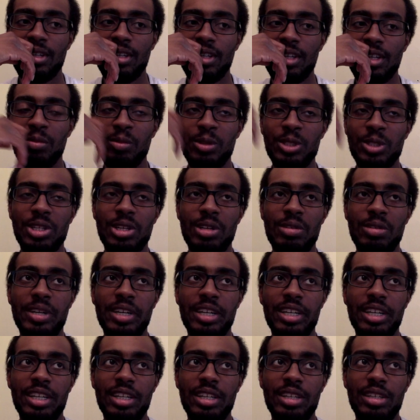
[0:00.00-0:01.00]
it was
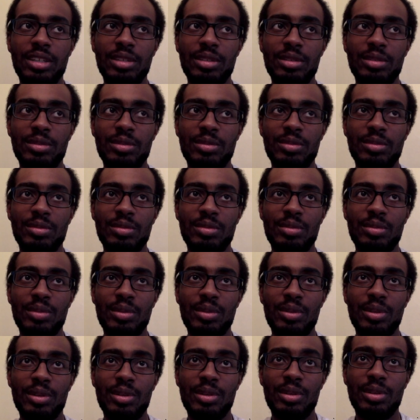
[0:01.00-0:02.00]
already,
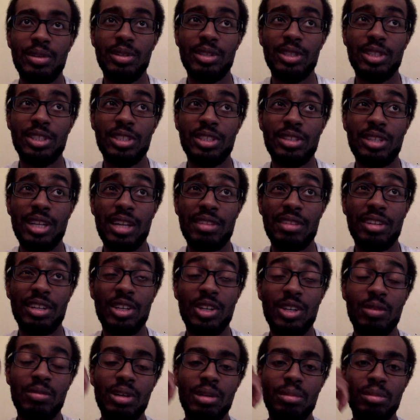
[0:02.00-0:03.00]
I think,
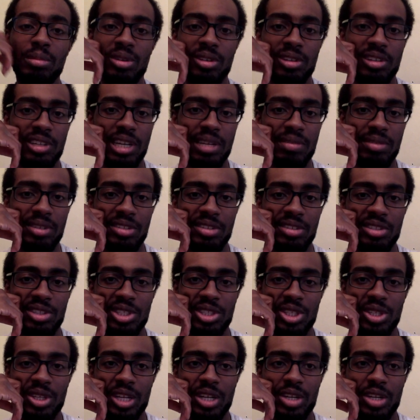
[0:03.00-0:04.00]
November 11th,
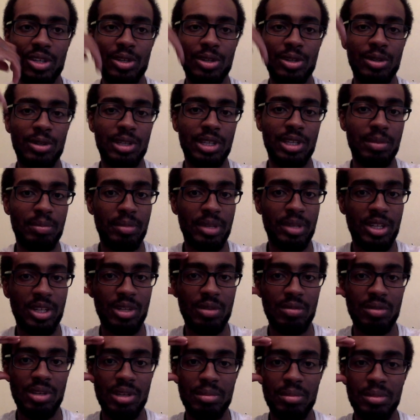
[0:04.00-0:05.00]
so like early
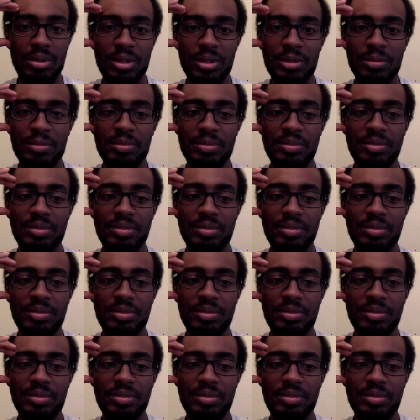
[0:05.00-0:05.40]
mid-November.